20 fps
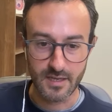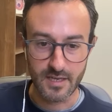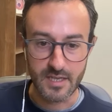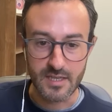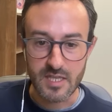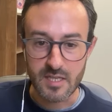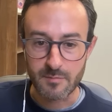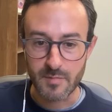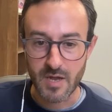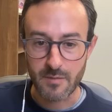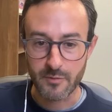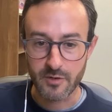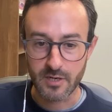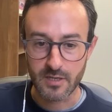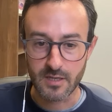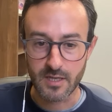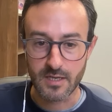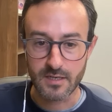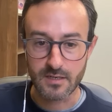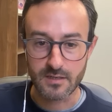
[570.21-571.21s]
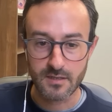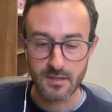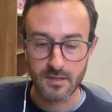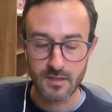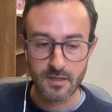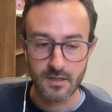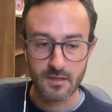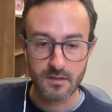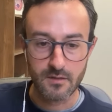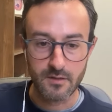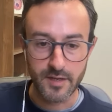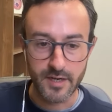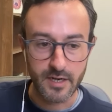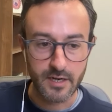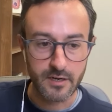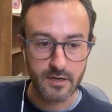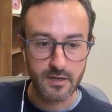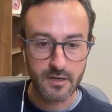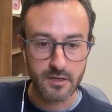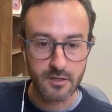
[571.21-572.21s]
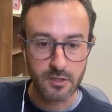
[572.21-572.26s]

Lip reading: in the mammary gland that are